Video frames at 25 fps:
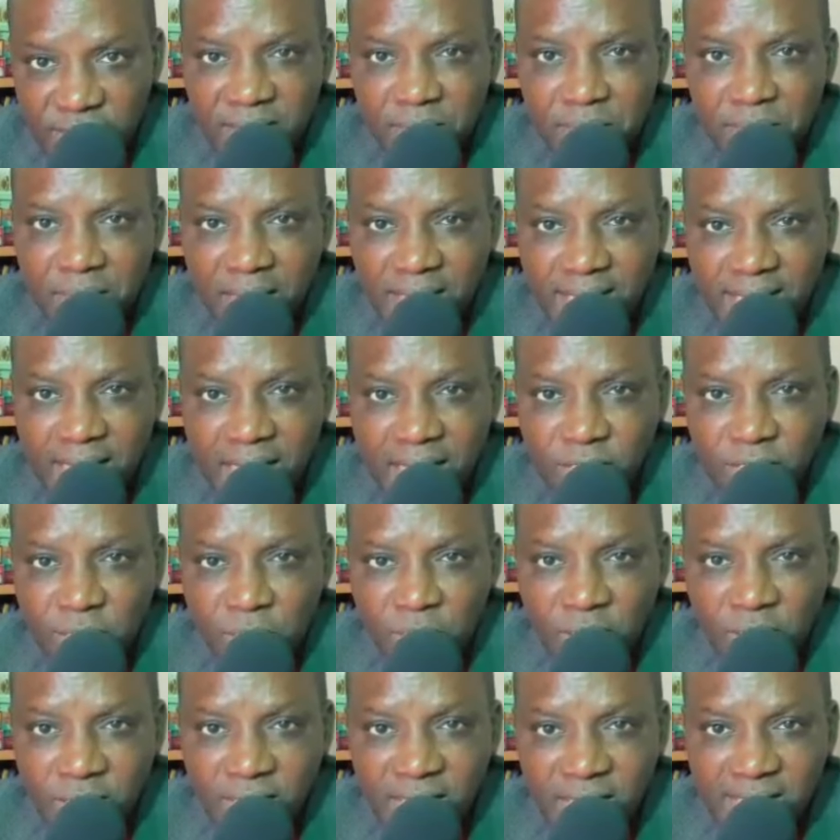By the time
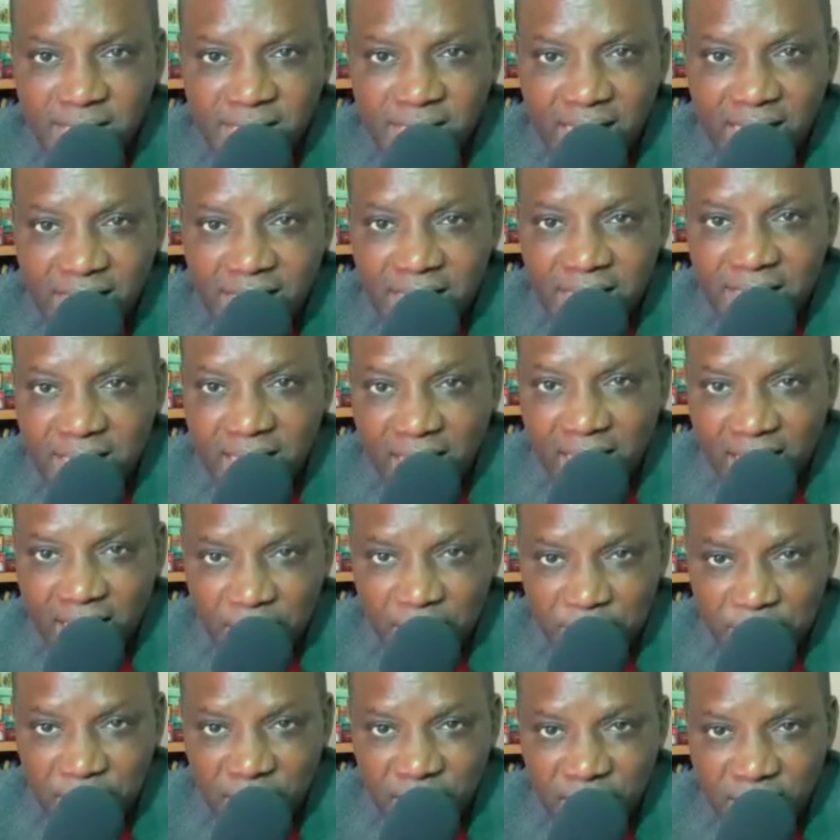somebody is searching in
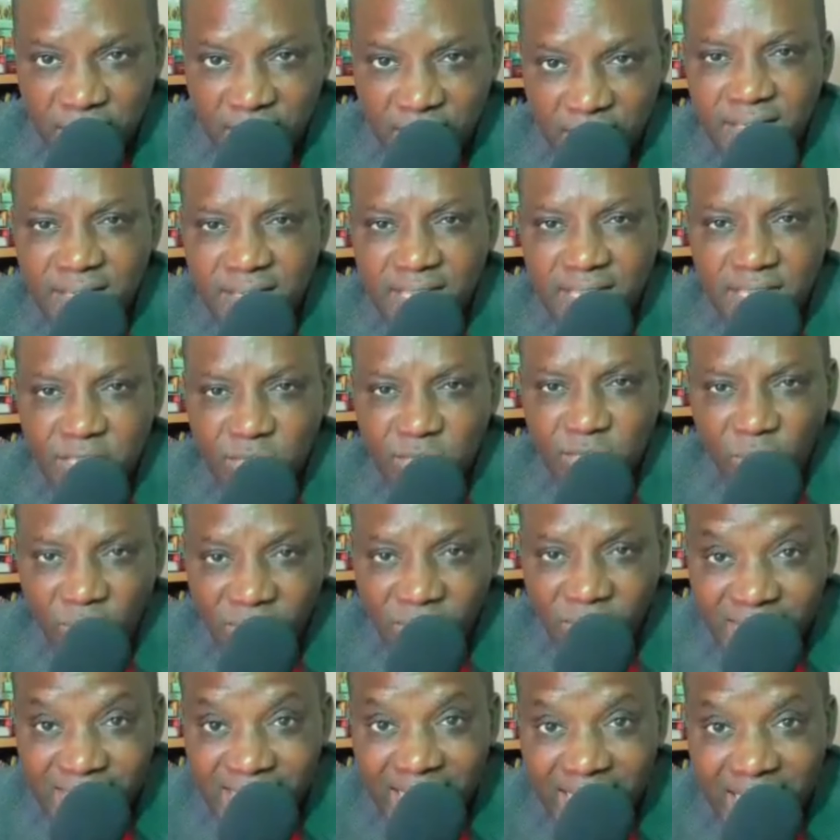Arabic, this
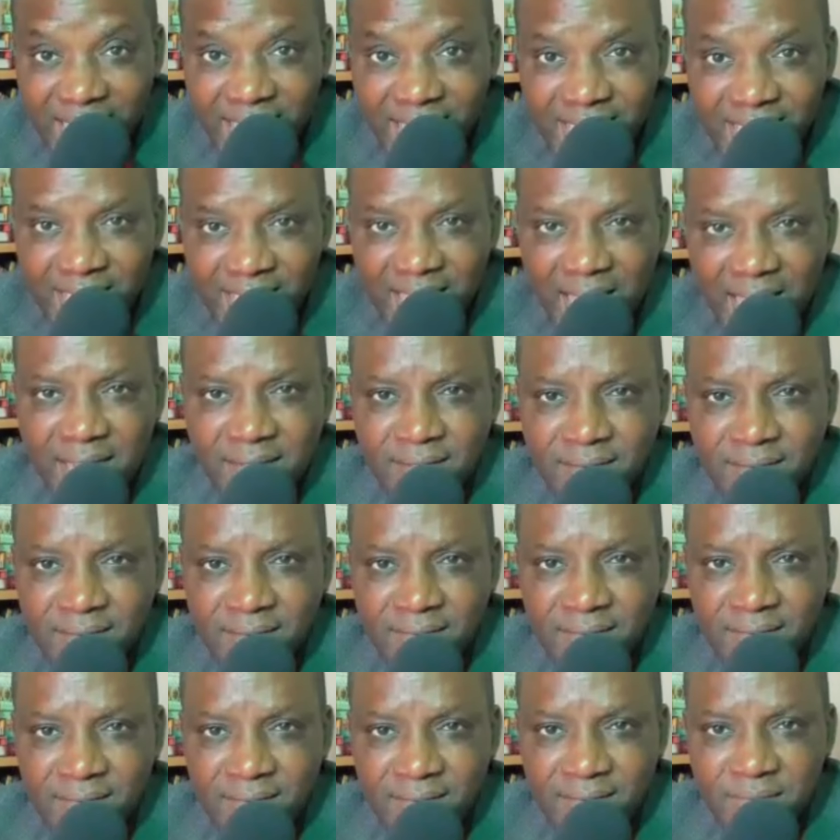content can
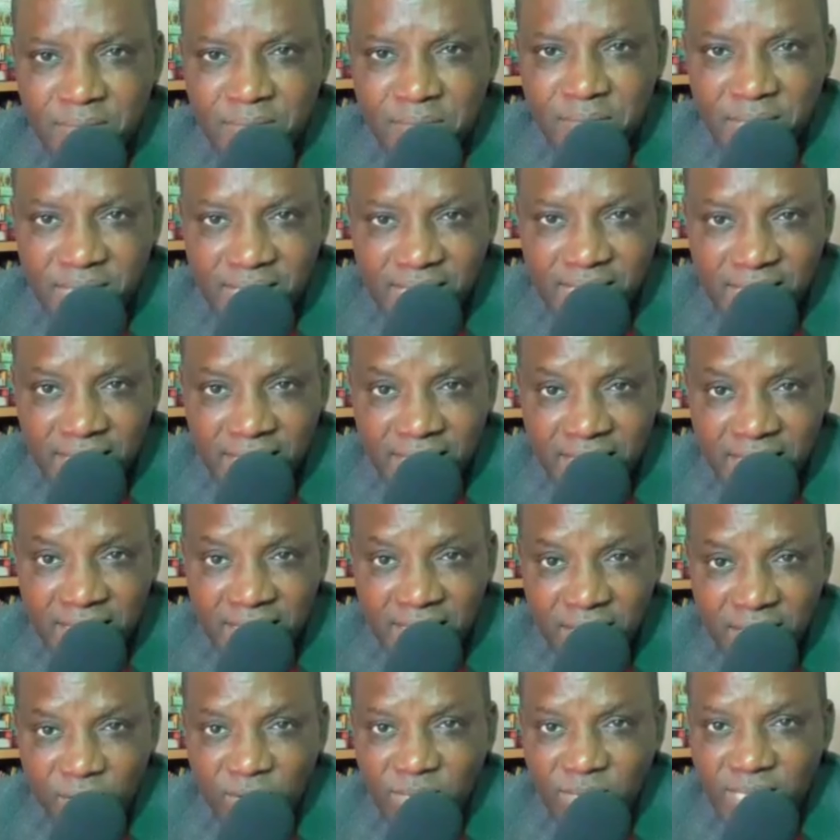be seen
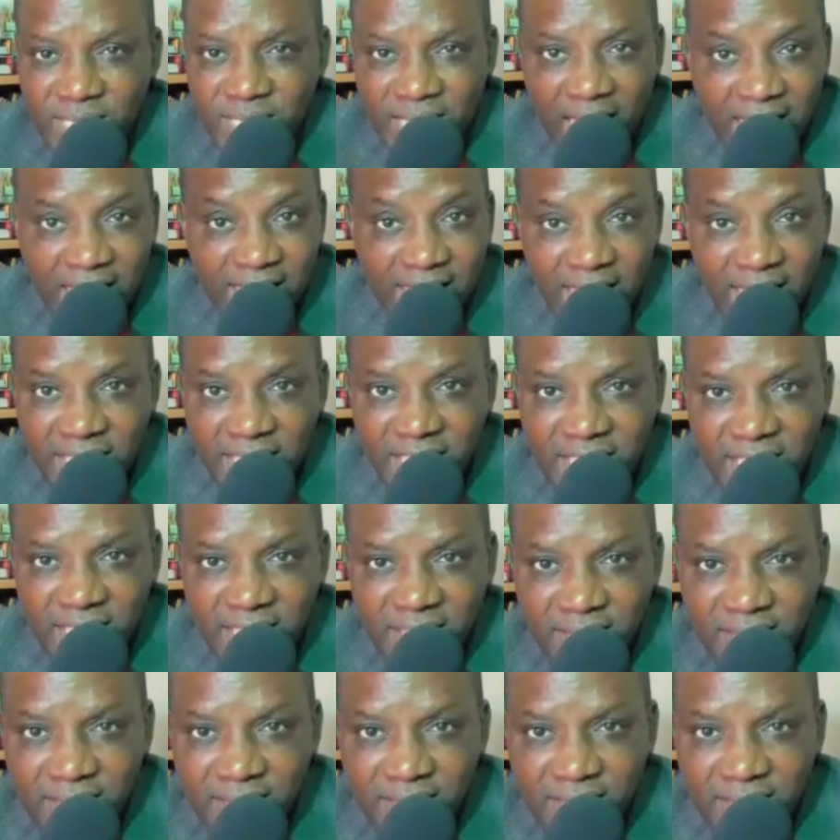on search engine.